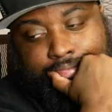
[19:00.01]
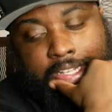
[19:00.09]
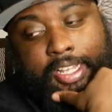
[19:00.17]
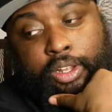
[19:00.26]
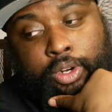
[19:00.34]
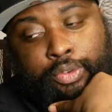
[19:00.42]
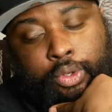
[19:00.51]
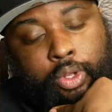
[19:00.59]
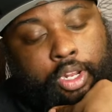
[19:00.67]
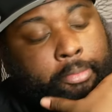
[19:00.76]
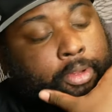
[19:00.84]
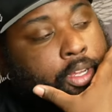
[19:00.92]
I don't know if you can
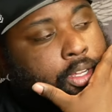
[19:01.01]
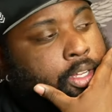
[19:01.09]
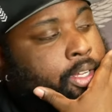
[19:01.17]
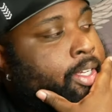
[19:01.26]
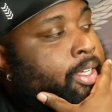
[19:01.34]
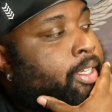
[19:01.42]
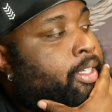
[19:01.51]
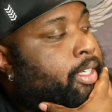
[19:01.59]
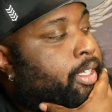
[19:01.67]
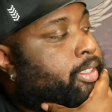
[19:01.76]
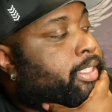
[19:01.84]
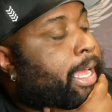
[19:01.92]
call him
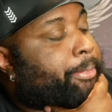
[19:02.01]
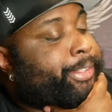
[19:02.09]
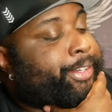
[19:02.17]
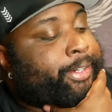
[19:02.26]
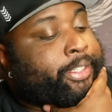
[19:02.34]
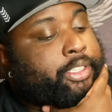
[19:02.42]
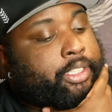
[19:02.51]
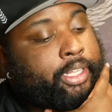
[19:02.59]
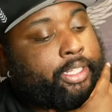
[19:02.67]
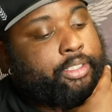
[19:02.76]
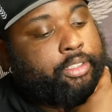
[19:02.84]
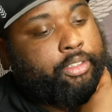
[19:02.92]
a top-tier
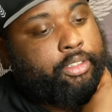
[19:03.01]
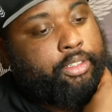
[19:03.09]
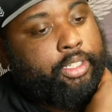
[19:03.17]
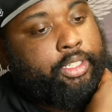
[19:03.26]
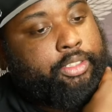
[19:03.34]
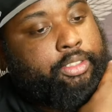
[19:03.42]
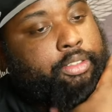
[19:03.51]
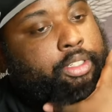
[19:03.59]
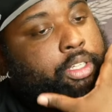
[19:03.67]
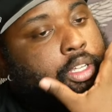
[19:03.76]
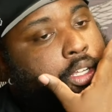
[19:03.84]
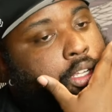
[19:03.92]
intellect. Like he's...
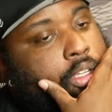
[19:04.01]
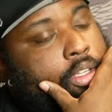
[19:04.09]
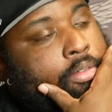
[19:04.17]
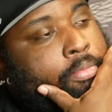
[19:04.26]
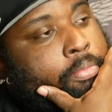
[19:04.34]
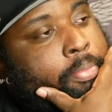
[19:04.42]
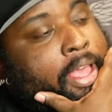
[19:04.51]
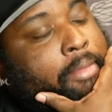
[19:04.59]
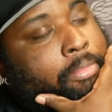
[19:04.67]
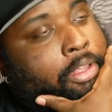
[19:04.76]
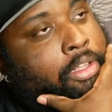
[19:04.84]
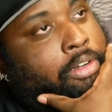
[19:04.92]

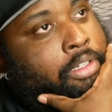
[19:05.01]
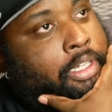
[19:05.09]
Batman or